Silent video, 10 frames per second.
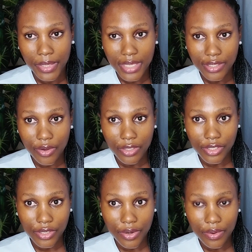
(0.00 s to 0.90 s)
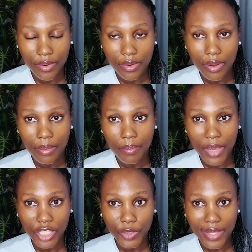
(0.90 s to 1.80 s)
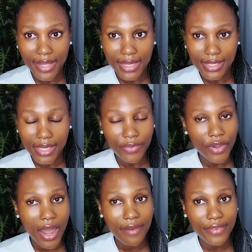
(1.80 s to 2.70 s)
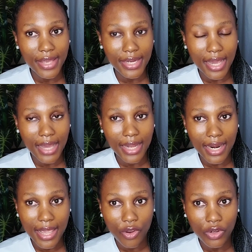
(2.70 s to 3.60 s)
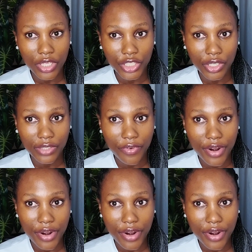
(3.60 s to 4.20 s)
Please also make sure that if you have any underlying conditions,